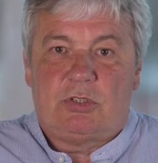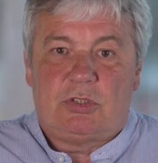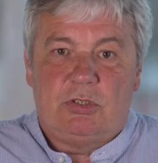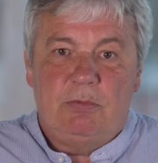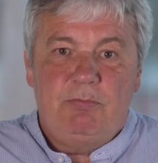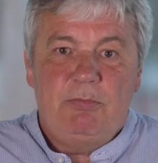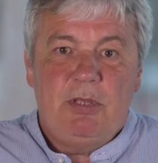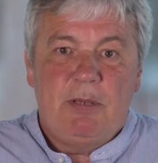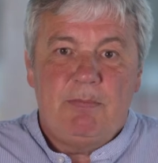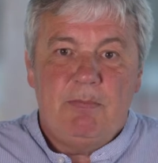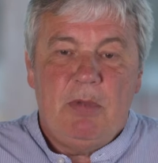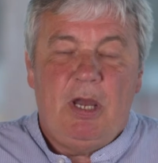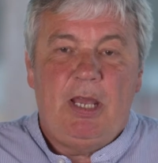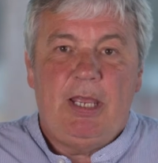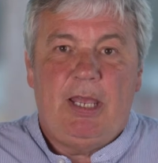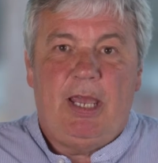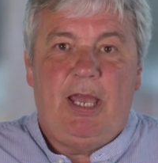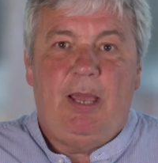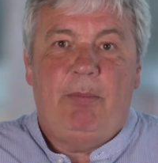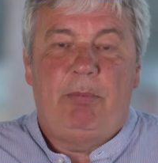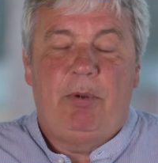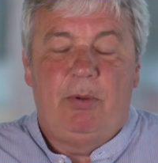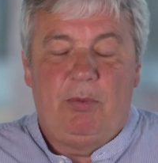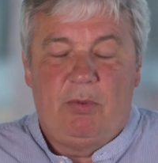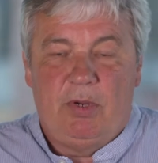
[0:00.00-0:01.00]
Something might
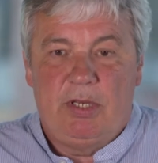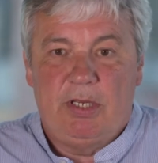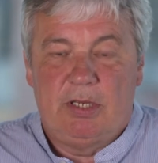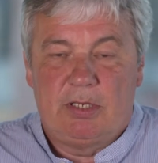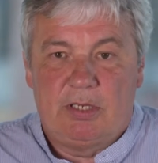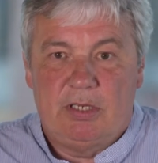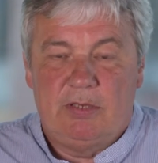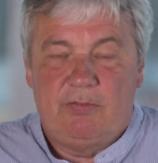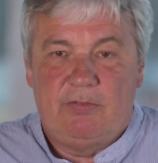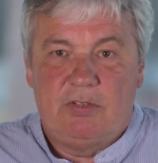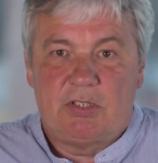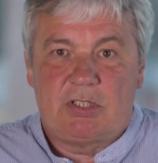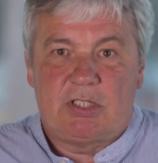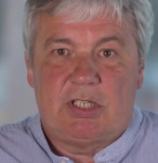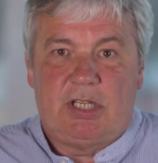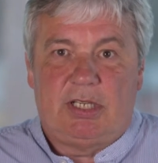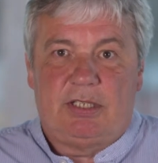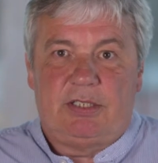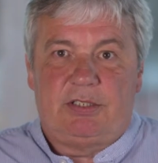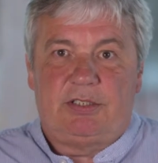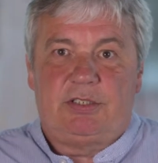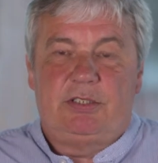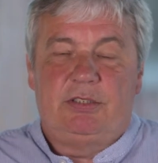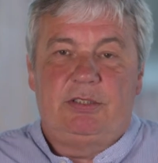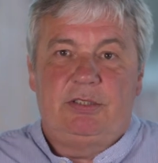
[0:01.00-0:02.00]
happen when you give the
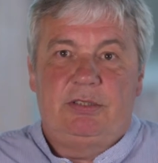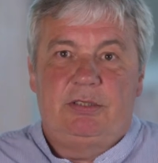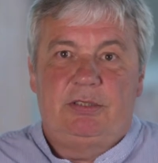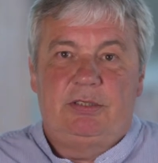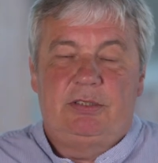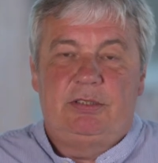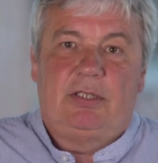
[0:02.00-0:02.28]
sanction,